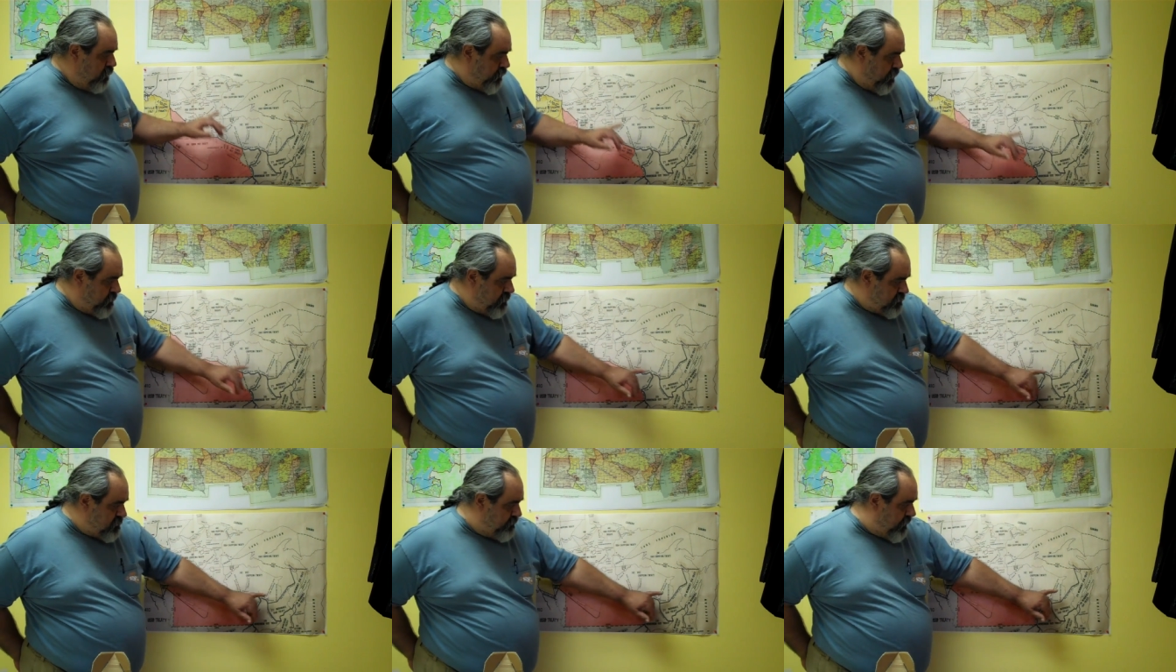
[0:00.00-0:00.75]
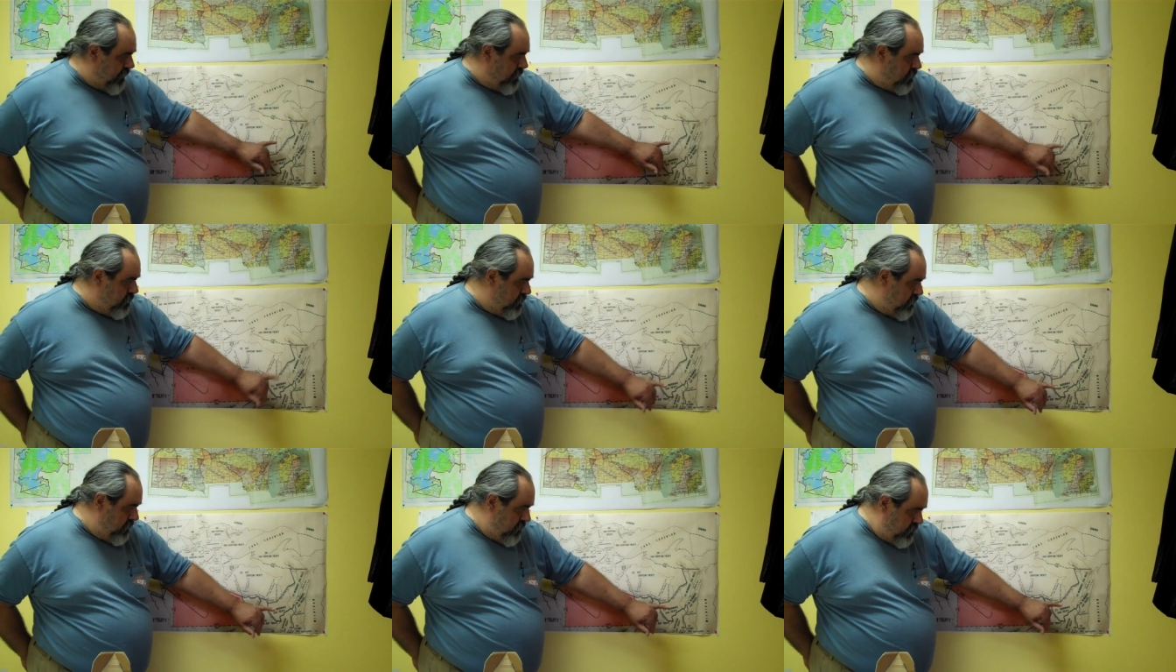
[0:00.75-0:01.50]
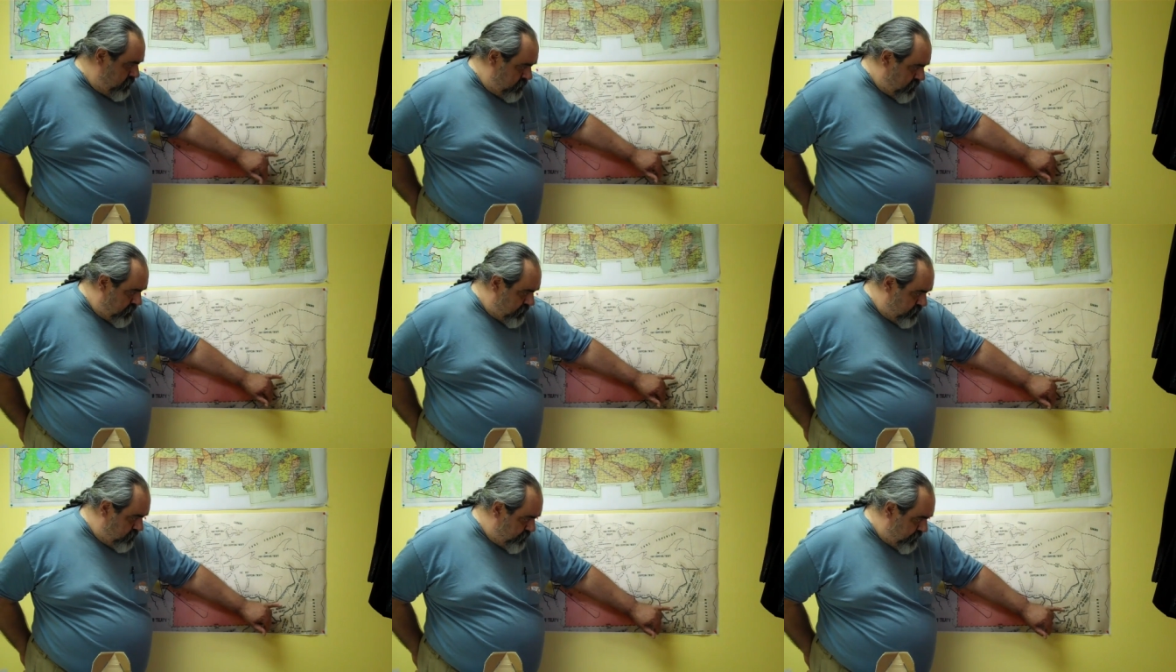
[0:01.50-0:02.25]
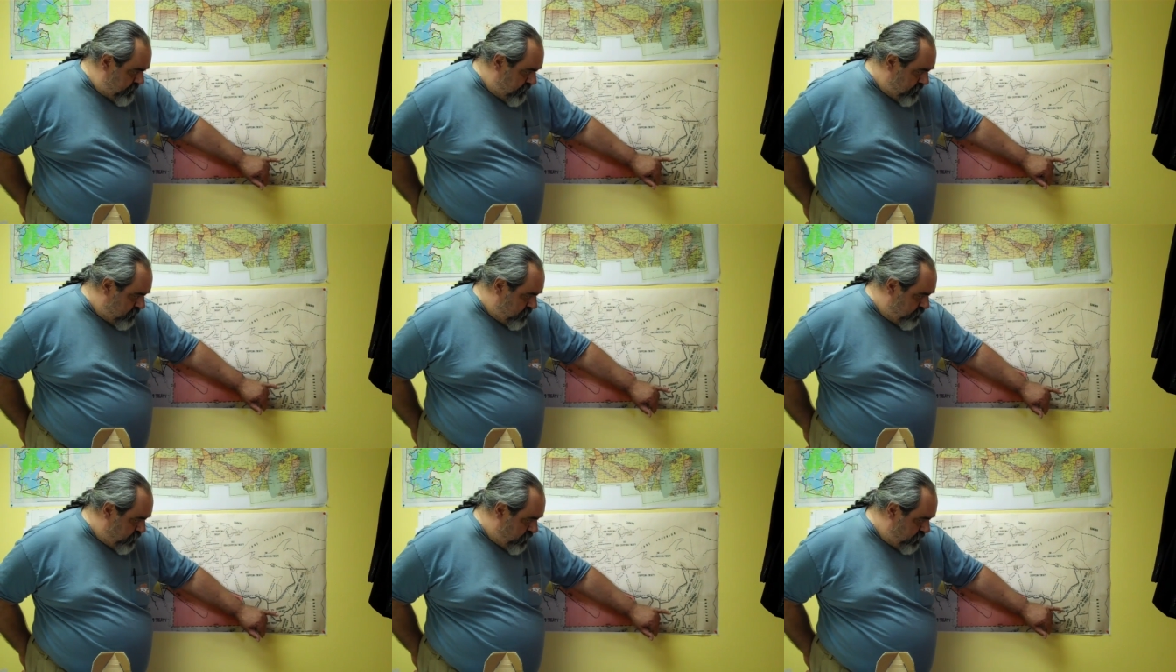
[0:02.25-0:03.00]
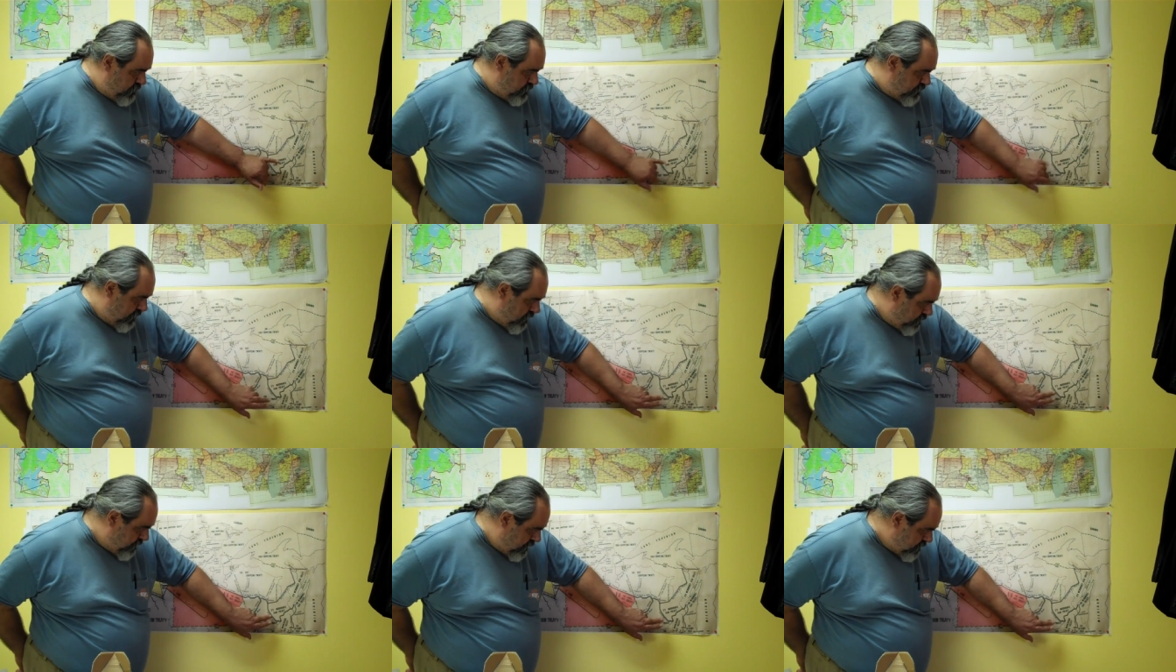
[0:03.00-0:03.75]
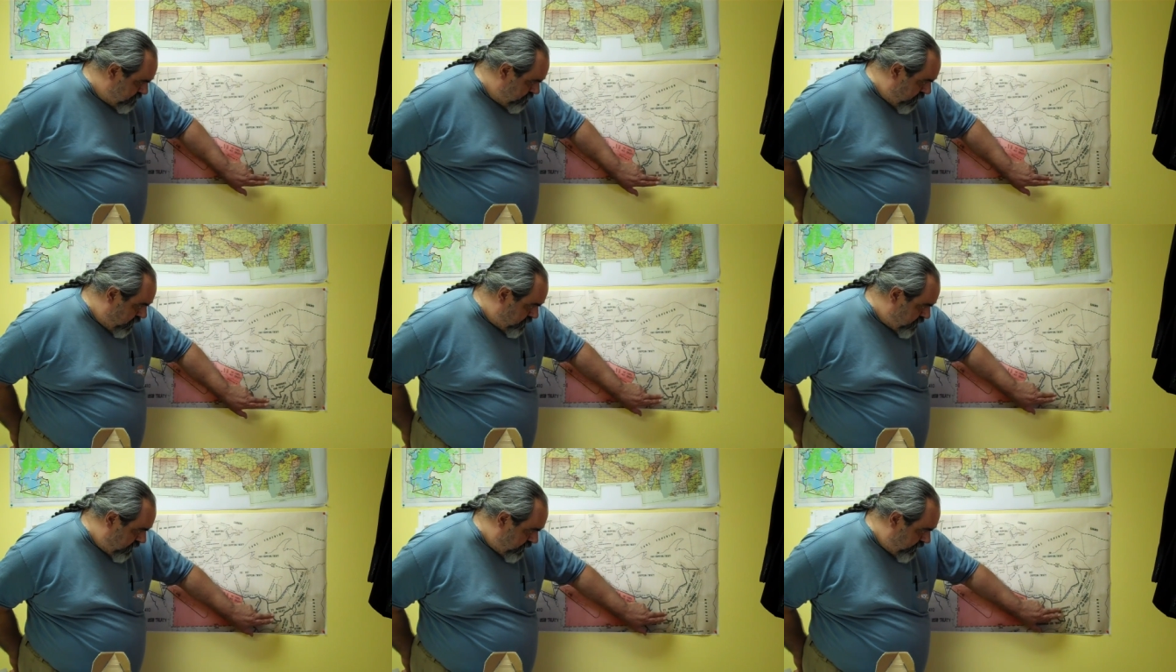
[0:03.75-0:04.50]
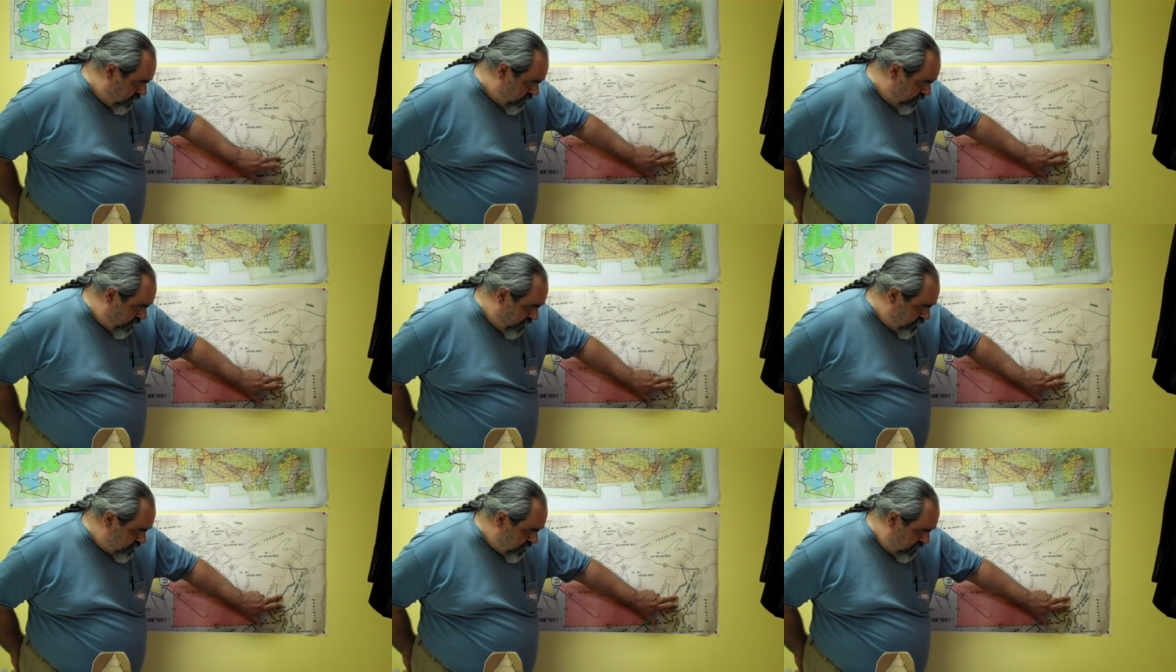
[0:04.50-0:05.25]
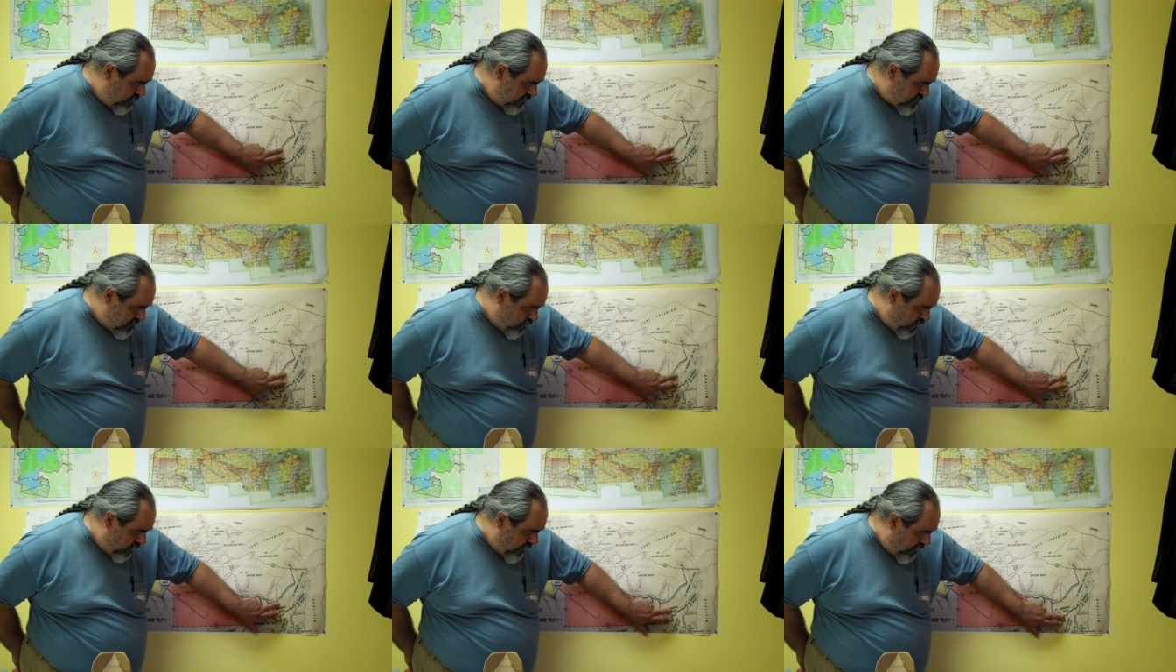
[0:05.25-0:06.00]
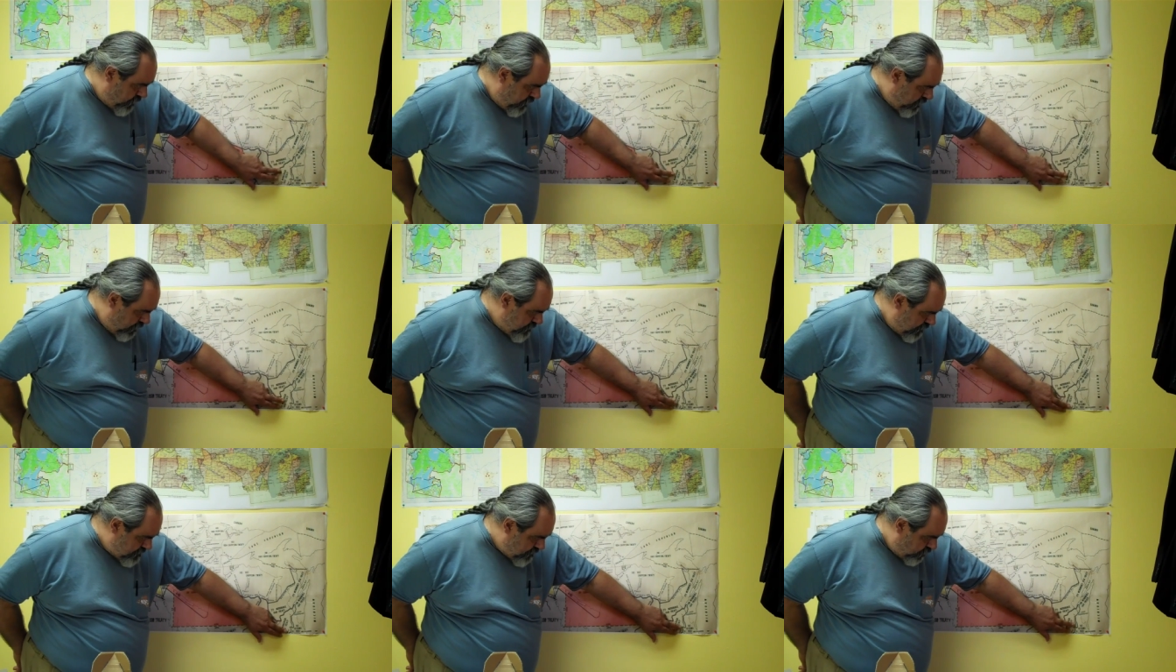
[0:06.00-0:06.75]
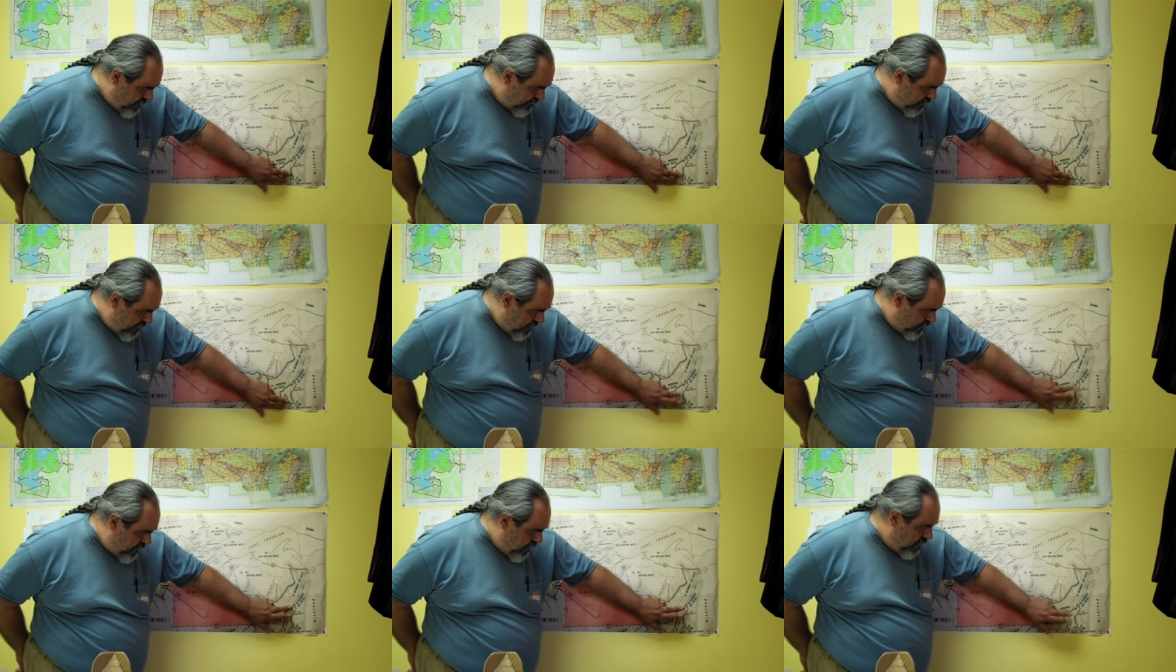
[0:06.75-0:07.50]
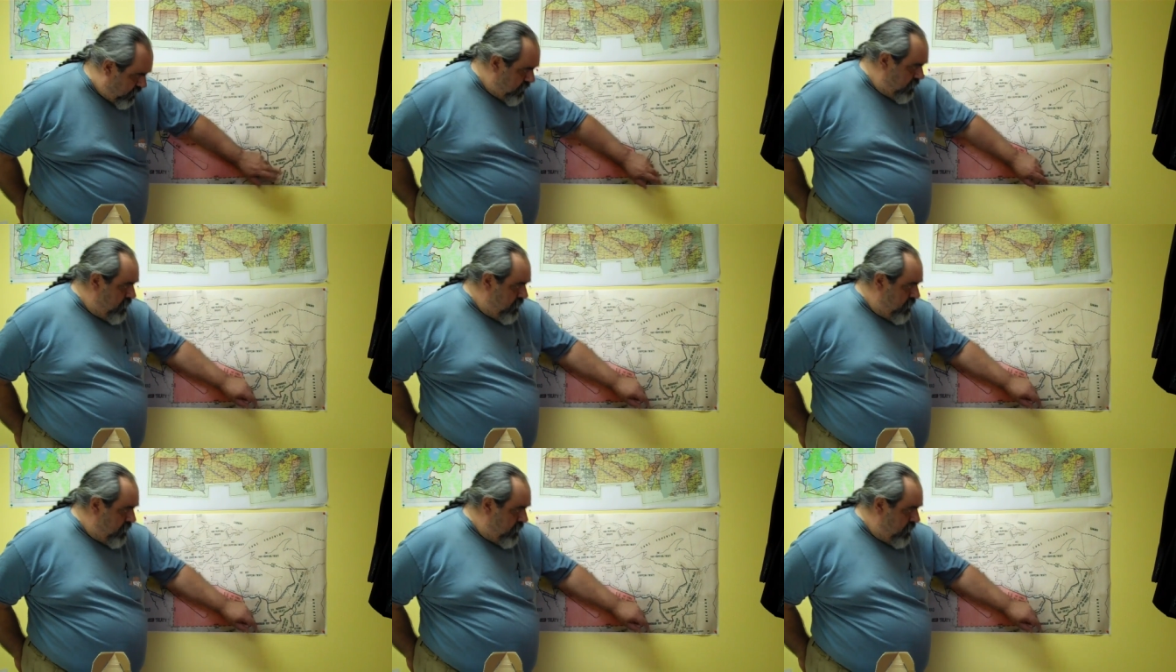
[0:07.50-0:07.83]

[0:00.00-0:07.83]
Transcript: who participated it would be down Prairie du Chien. I don't think it's marked on here, but Prairie du Chien would be somewhere around here. I think that's the river down here.